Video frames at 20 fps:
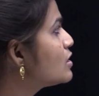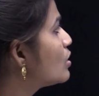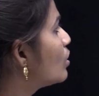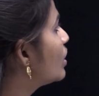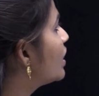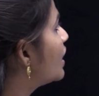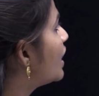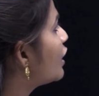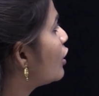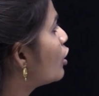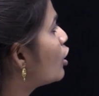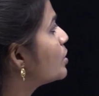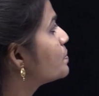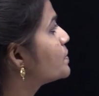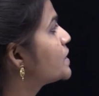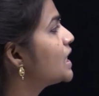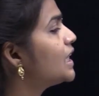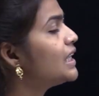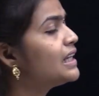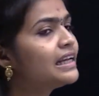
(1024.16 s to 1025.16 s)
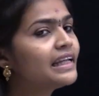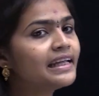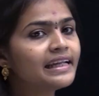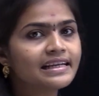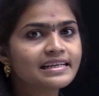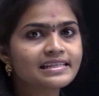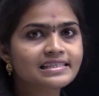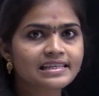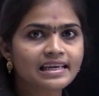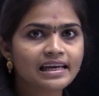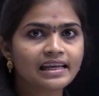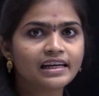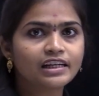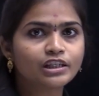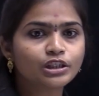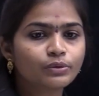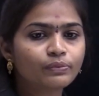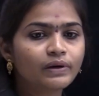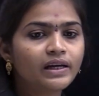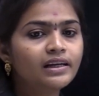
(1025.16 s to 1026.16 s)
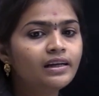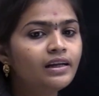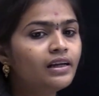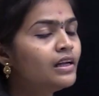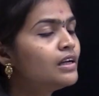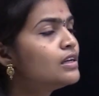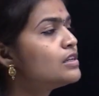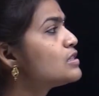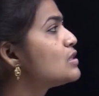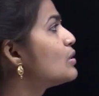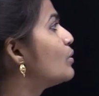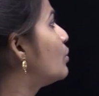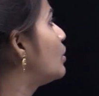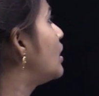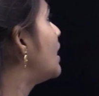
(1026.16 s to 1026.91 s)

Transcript: so here option D is correct one. So